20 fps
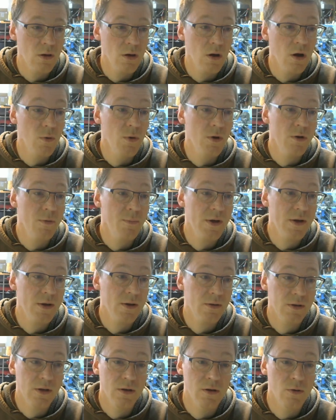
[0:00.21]
Hi, welcome back.
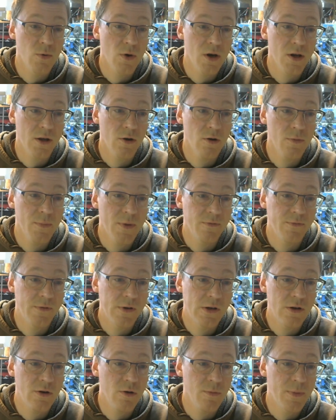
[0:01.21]
Now, a little while ago I made a
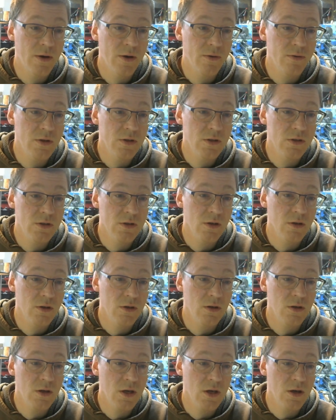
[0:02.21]
video about this
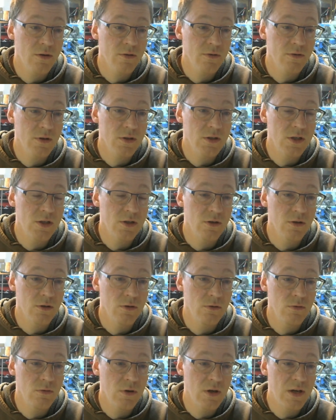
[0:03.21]

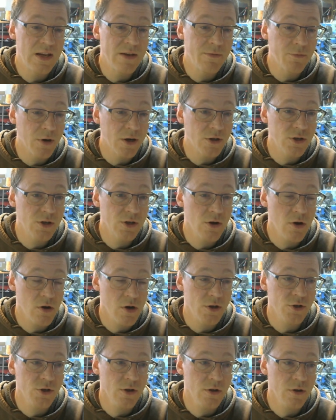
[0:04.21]
ER32 lever action
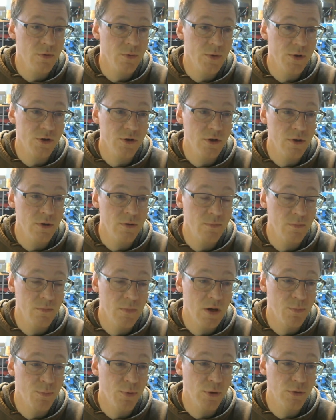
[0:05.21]
collet chuck, which I
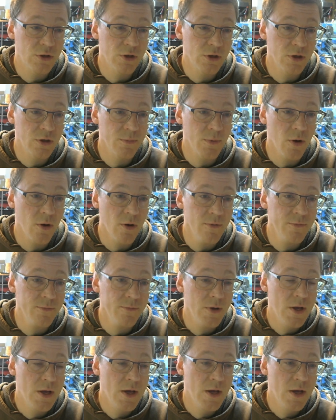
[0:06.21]
made a prototype of,
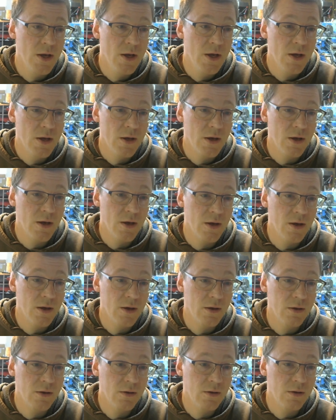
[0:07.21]

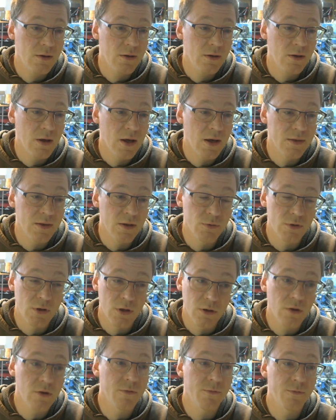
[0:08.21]
and there was a
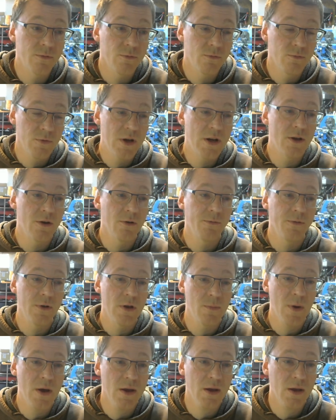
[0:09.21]
lot of really good
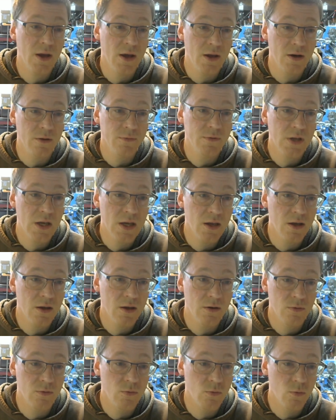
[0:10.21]
feedback, and I've
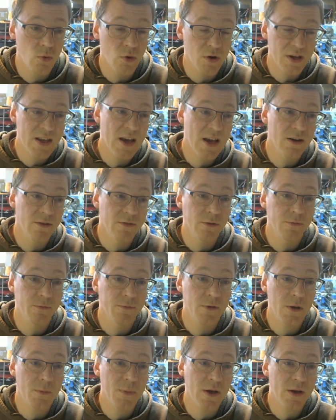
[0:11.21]
taken what I can of that
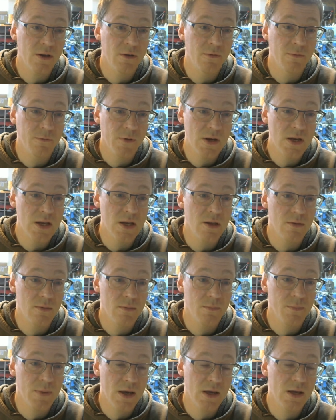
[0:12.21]
feedback and fed it
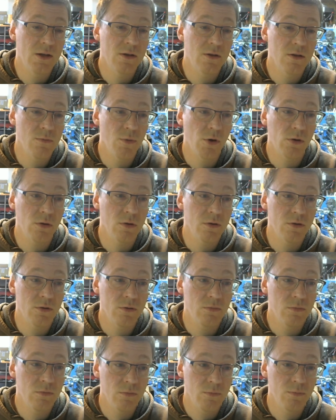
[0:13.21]
back into the model
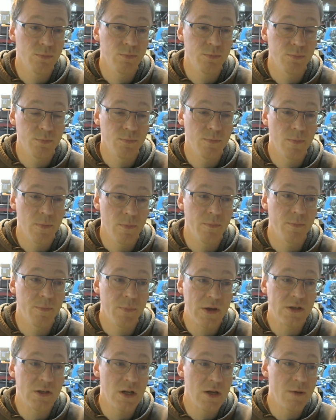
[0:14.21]
and
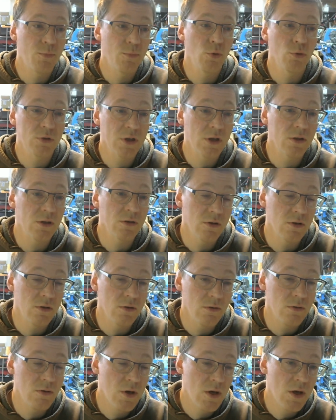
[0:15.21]
basically brought it to